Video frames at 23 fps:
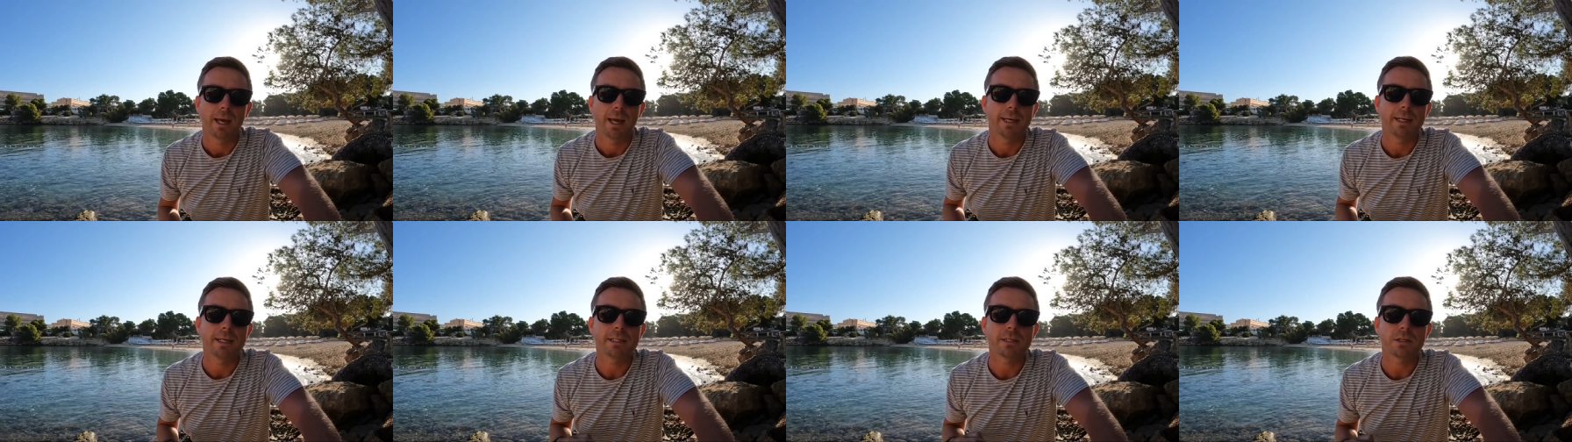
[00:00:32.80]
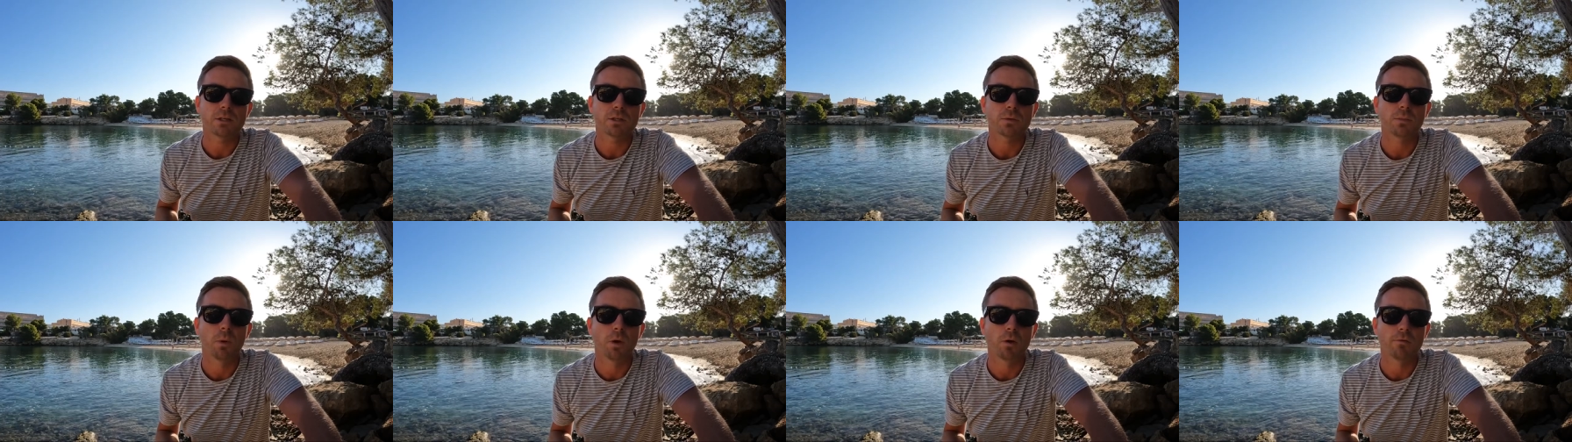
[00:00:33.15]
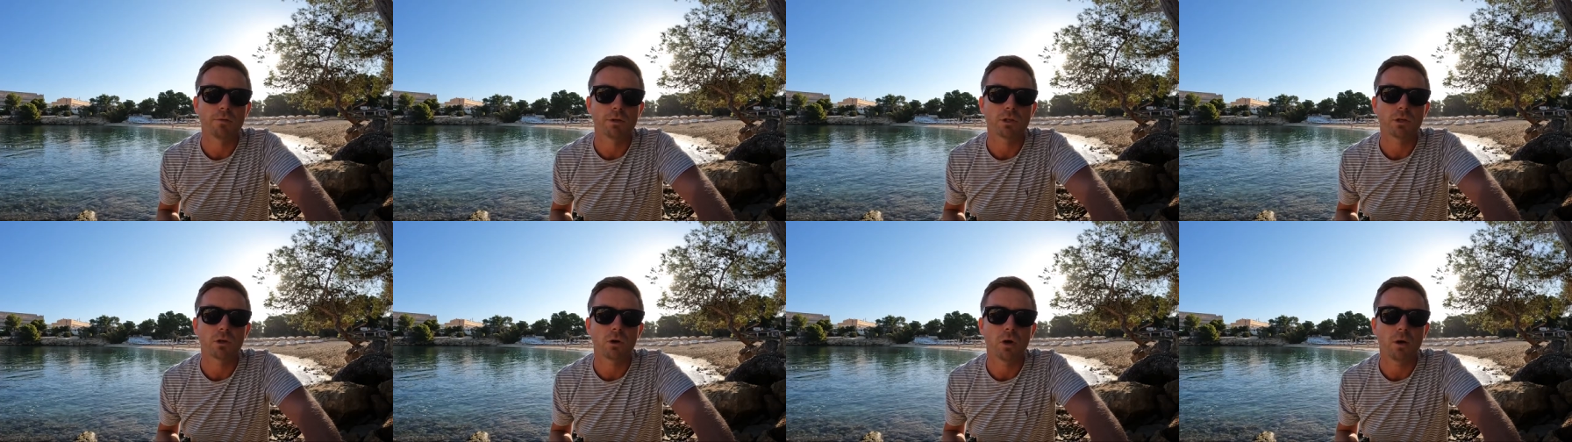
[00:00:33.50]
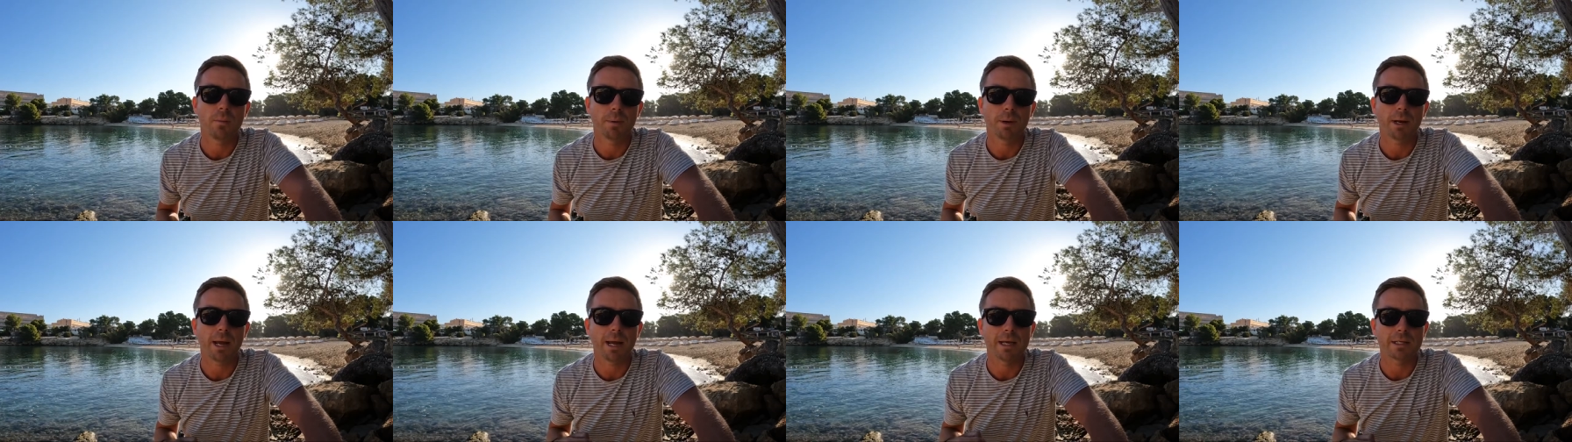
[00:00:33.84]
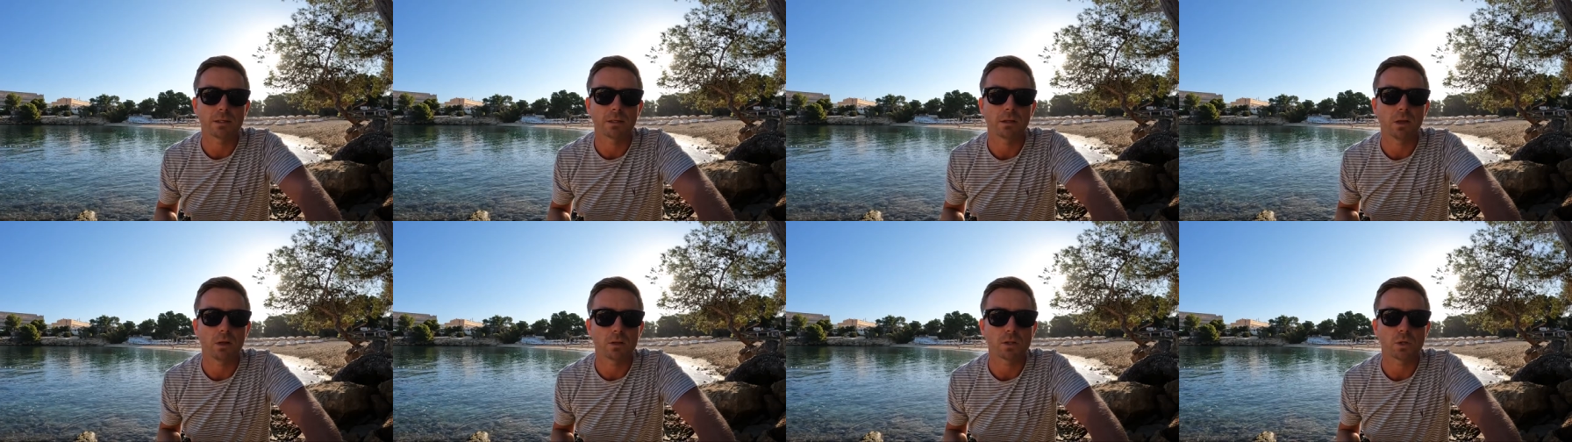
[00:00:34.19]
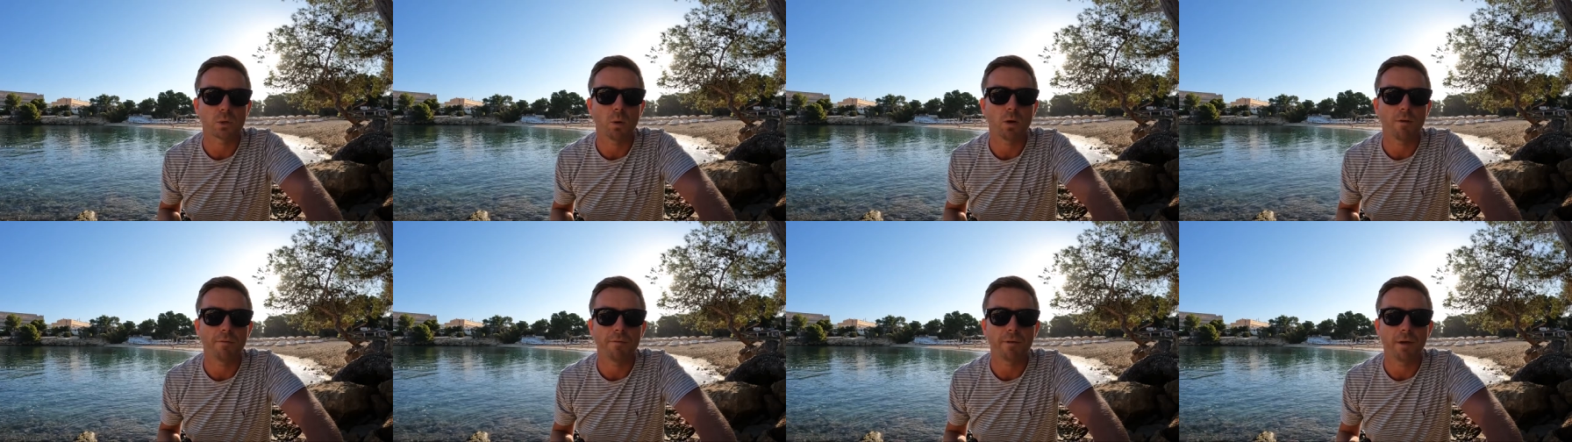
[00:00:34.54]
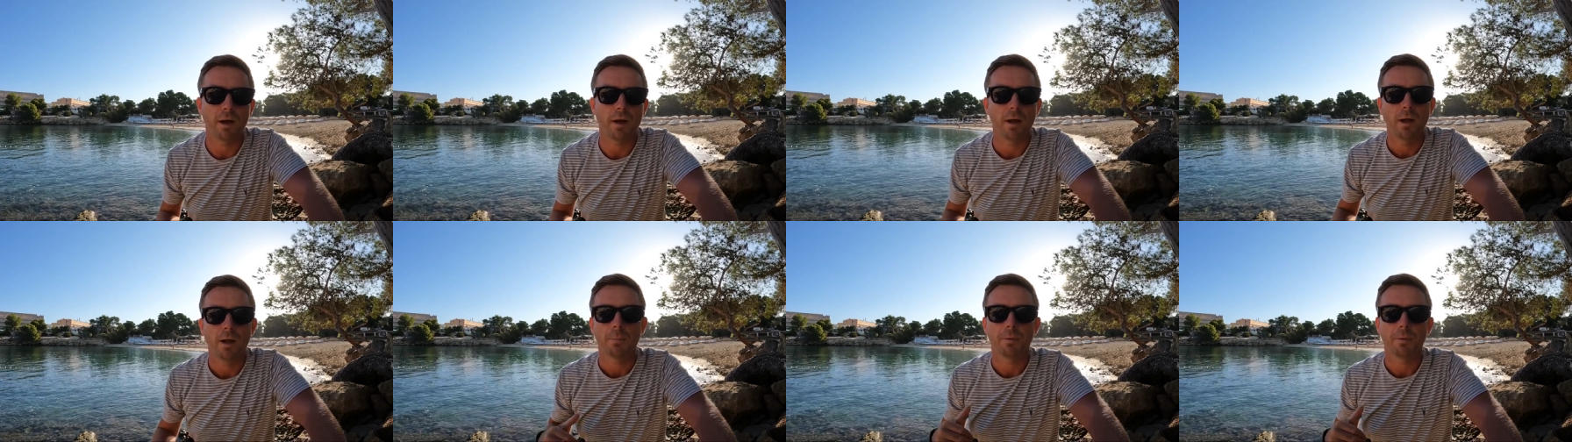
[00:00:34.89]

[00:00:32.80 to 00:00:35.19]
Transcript: It is a small resort but it has a lot to offer,